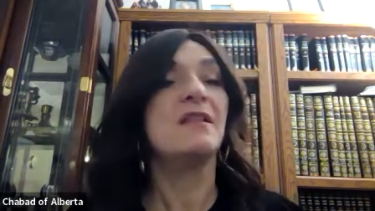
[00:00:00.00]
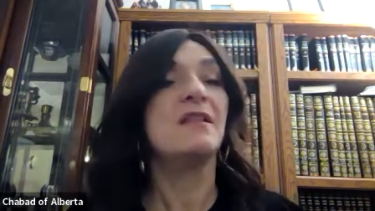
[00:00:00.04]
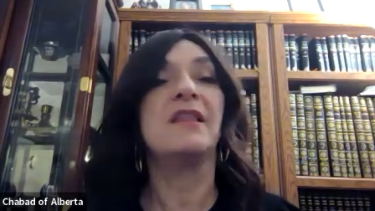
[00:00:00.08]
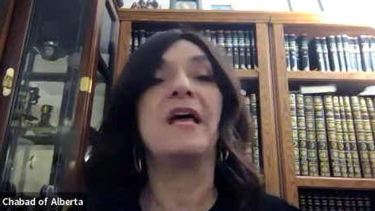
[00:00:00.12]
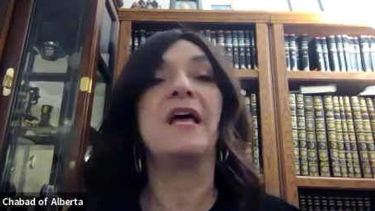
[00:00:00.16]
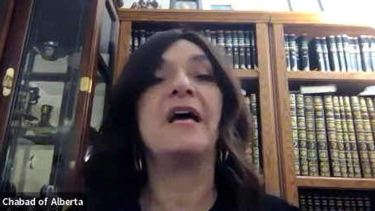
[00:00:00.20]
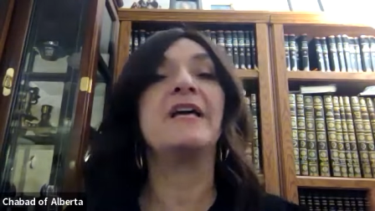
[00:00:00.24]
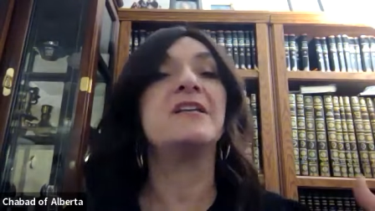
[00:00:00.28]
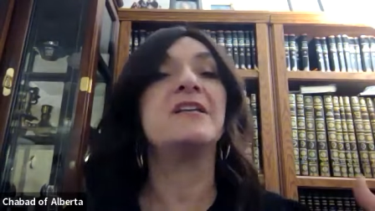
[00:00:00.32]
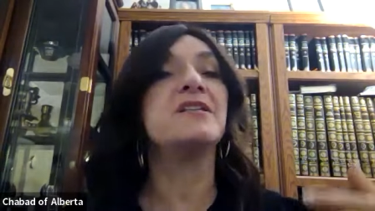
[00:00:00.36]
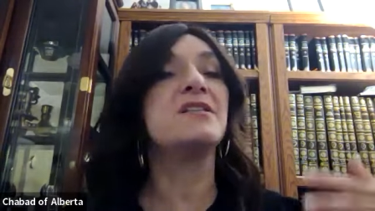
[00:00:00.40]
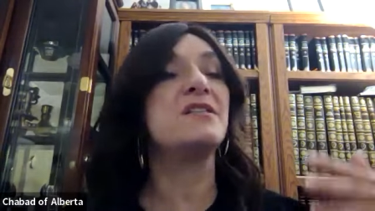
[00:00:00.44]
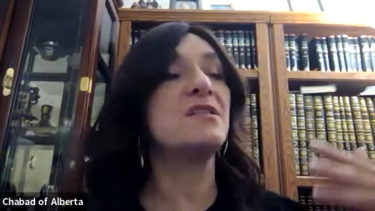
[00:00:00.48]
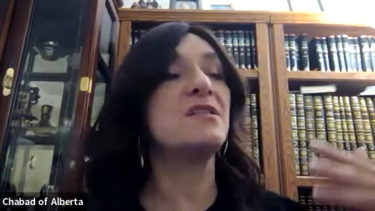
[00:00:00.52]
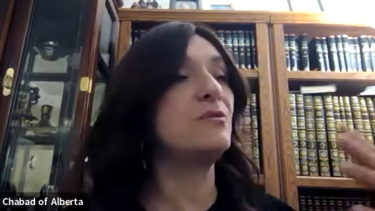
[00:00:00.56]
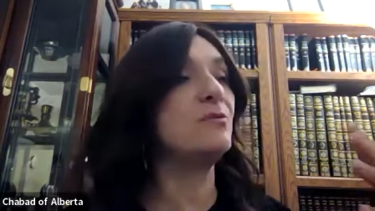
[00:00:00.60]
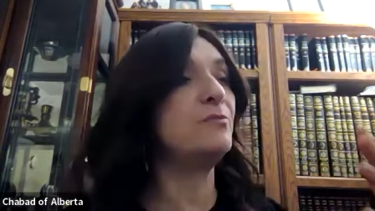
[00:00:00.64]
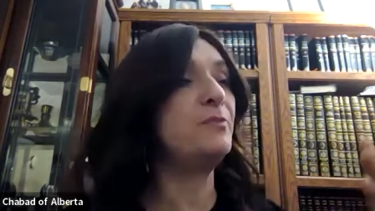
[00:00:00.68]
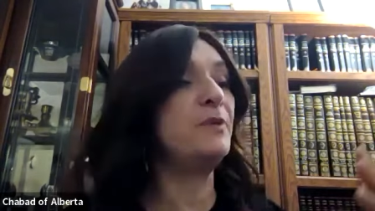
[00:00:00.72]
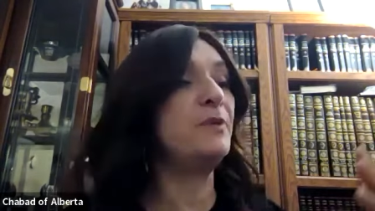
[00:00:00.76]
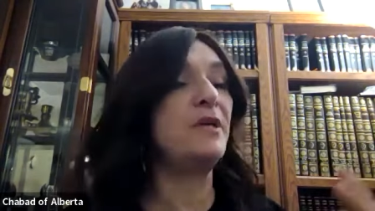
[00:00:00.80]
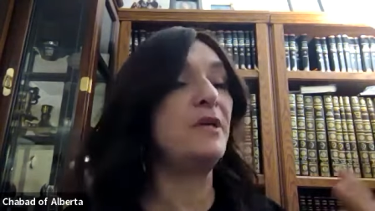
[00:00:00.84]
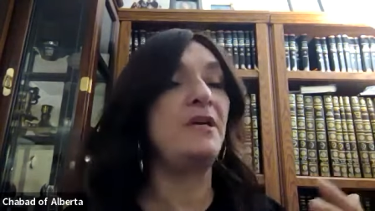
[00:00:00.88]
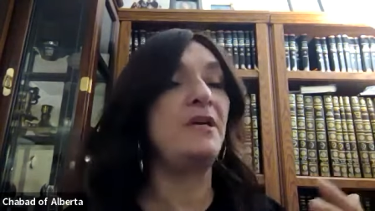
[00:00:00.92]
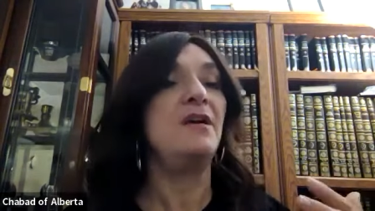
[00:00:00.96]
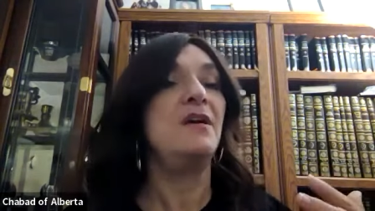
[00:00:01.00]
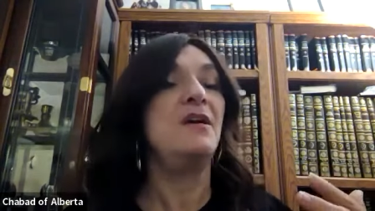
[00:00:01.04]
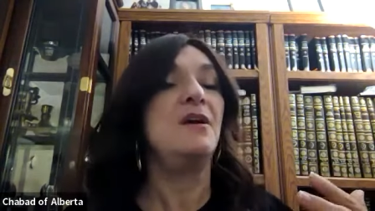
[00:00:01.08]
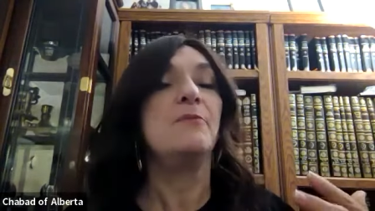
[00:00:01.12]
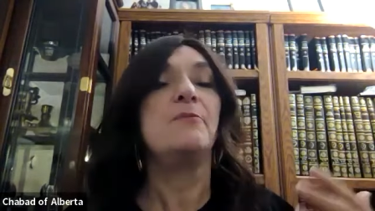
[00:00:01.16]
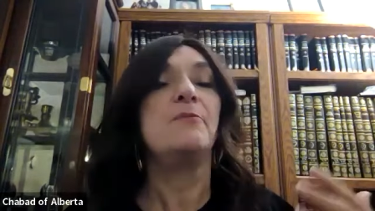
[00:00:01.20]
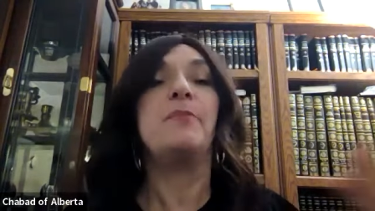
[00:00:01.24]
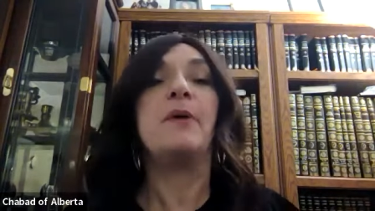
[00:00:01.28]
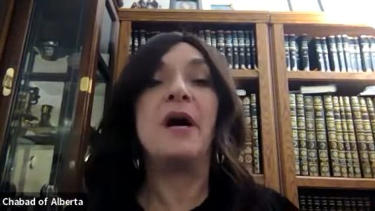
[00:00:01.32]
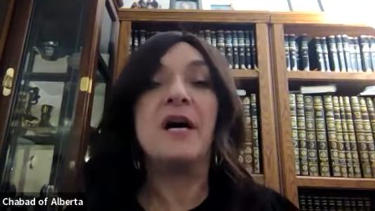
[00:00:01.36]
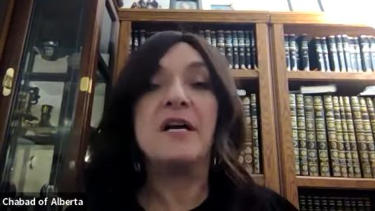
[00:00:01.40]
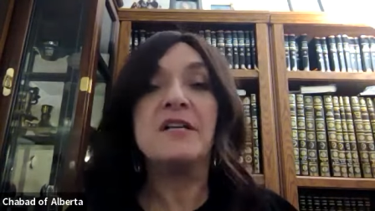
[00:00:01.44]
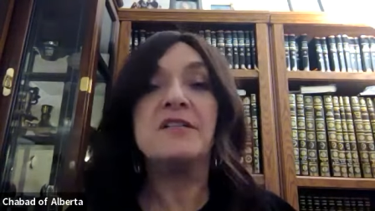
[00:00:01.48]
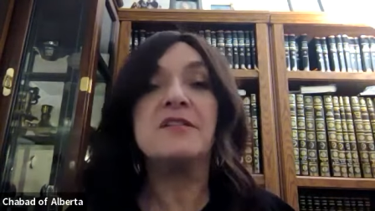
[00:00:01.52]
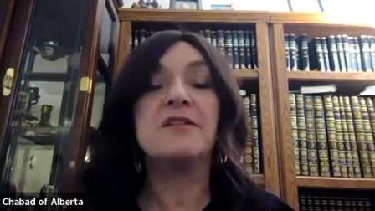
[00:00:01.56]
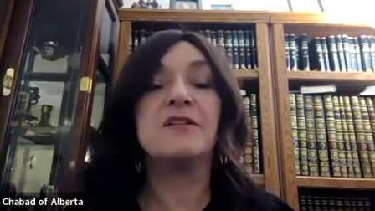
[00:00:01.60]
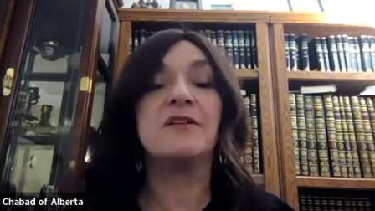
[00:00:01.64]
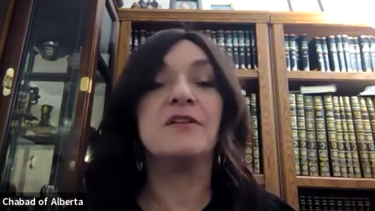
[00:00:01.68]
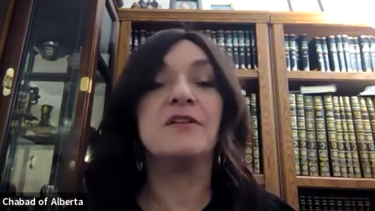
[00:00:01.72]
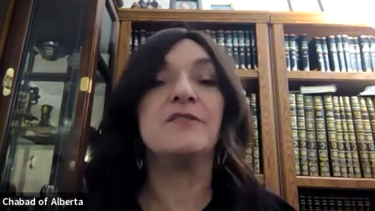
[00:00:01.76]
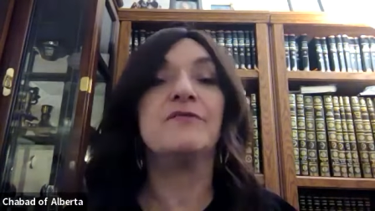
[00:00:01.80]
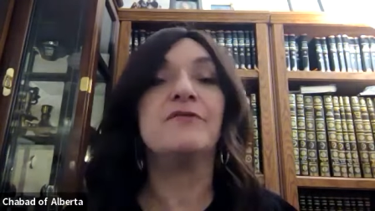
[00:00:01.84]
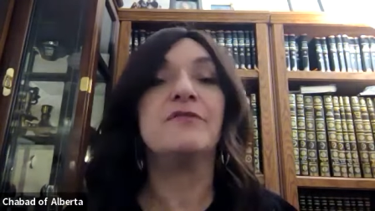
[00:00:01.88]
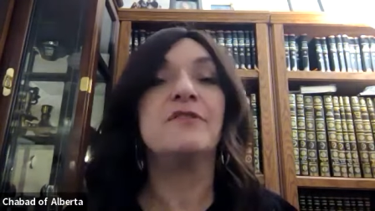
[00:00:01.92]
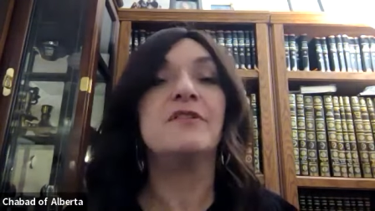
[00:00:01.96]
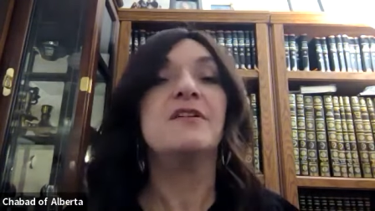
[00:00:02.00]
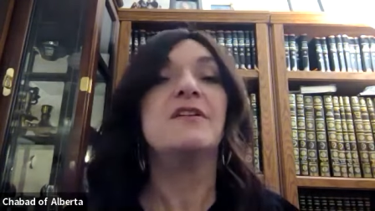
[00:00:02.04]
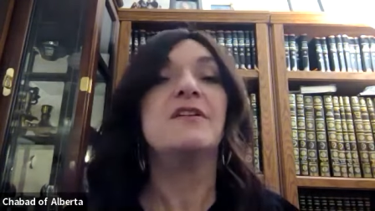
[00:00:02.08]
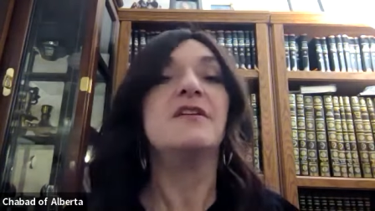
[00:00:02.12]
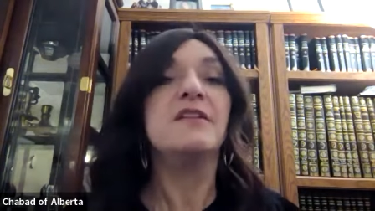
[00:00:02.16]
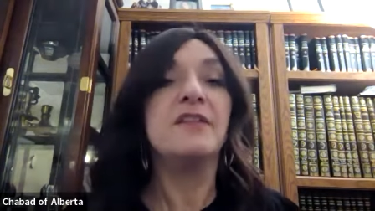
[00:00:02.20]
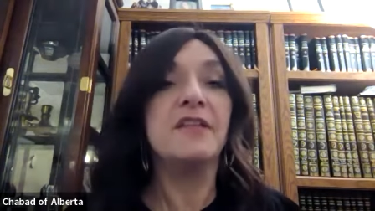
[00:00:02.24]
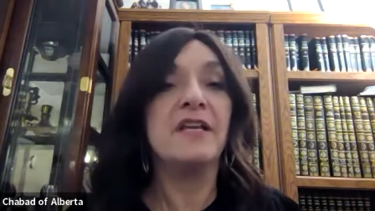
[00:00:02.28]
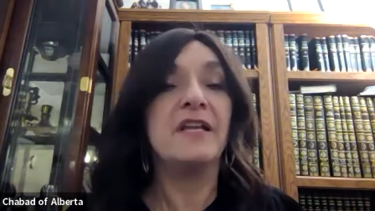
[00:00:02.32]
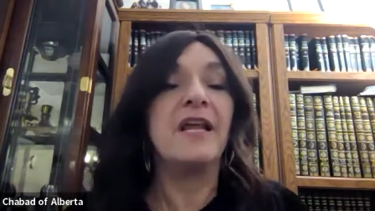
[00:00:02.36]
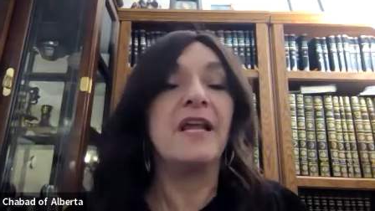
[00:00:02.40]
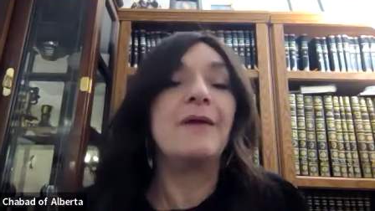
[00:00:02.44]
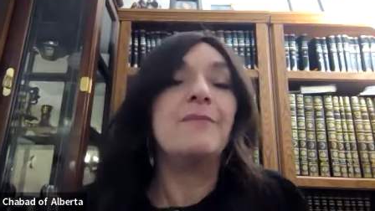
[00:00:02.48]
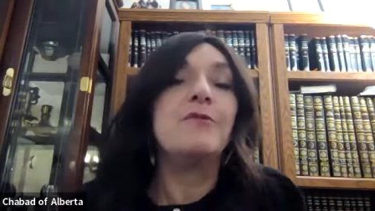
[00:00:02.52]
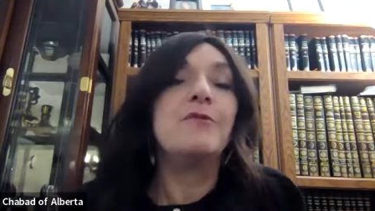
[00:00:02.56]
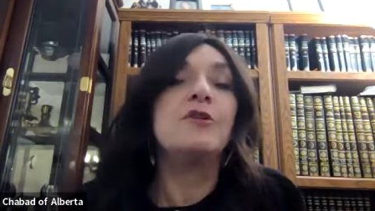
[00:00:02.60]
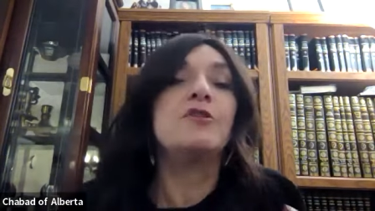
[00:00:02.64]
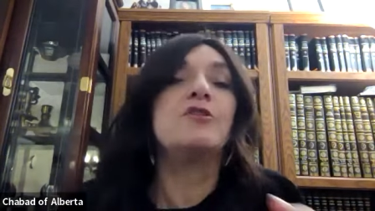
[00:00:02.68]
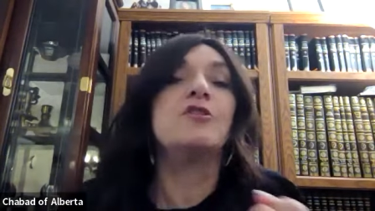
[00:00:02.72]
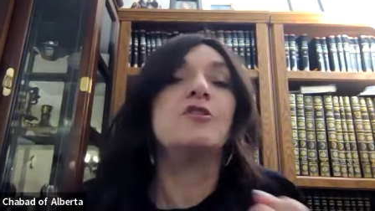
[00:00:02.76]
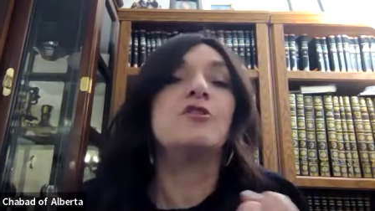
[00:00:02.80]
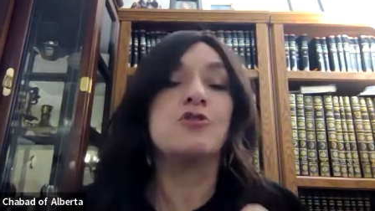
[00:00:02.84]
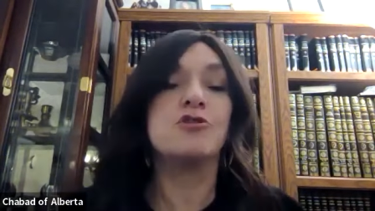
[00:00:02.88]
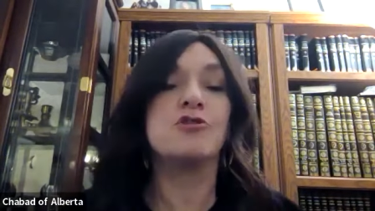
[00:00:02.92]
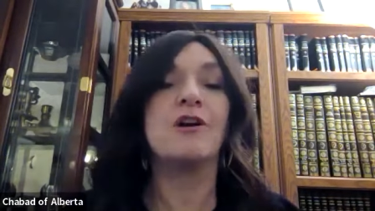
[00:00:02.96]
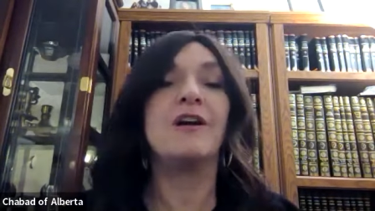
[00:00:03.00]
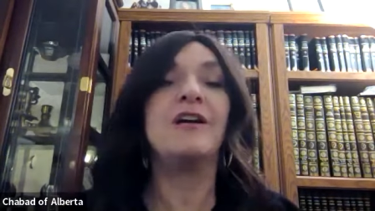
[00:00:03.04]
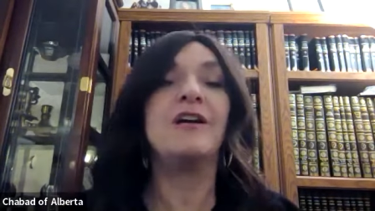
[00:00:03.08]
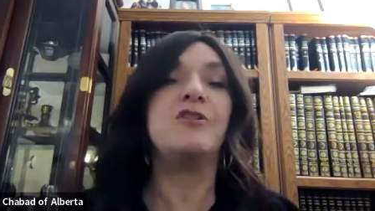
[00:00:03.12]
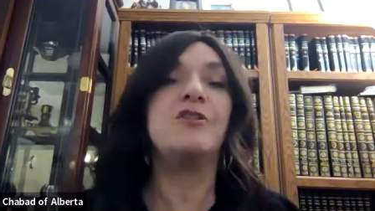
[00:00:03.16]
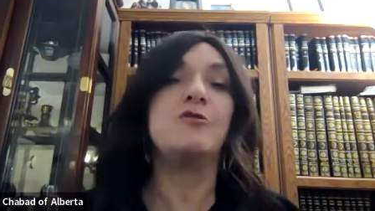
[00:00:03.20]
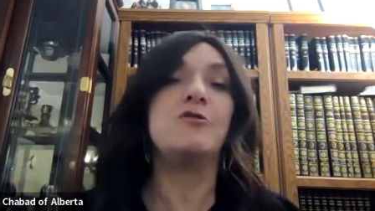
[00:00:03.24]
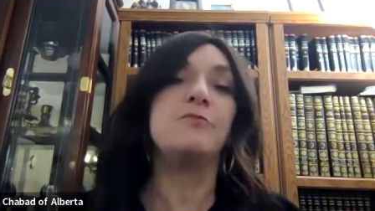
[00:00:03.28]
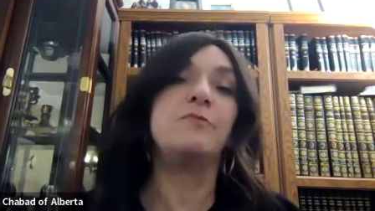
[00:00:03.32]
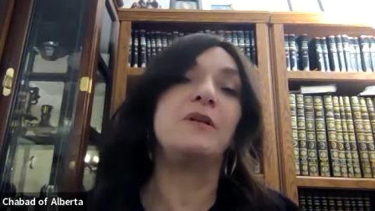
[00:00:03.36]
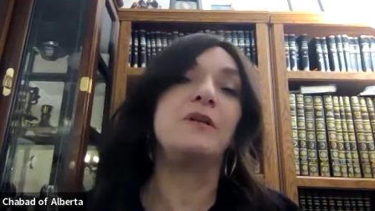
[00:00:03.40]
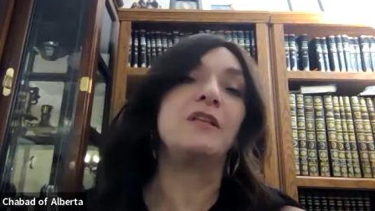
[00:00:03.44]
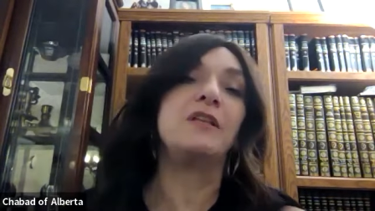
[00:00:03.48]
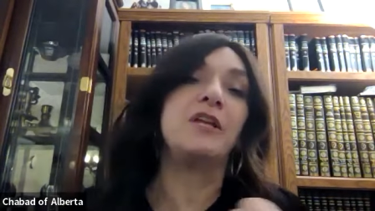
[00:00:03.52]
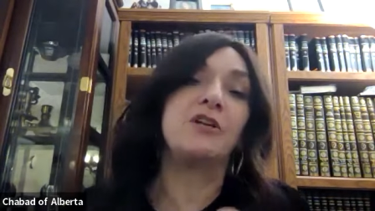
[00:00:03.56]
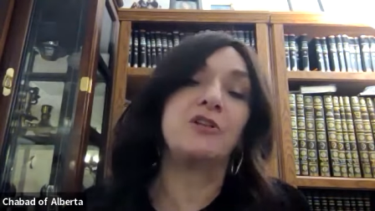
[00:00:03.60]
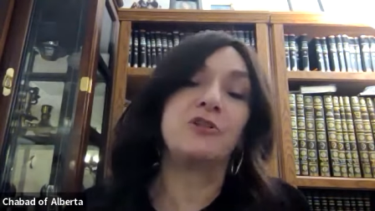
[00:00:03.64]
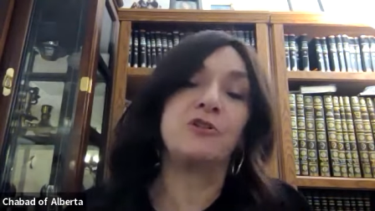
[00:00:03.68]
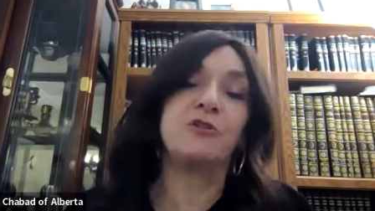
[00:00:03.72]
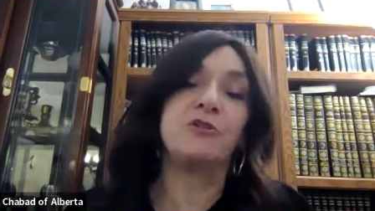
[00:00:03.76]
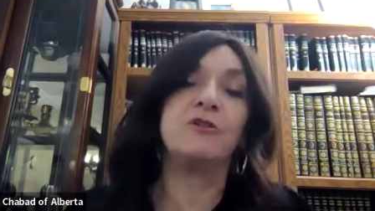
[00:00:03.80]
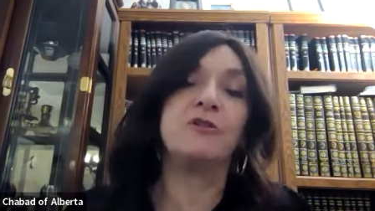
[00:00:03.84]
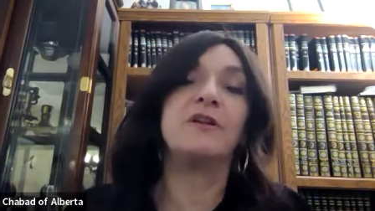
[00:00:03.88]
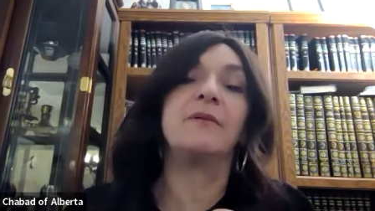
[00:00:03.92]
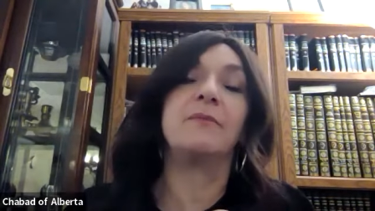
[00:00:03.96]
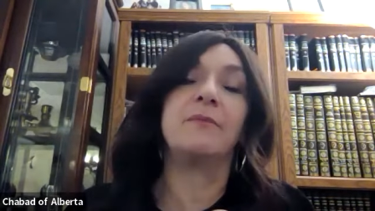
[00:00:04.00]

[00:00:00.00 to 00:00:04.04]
likes to be positive then I'm going to try to be like her.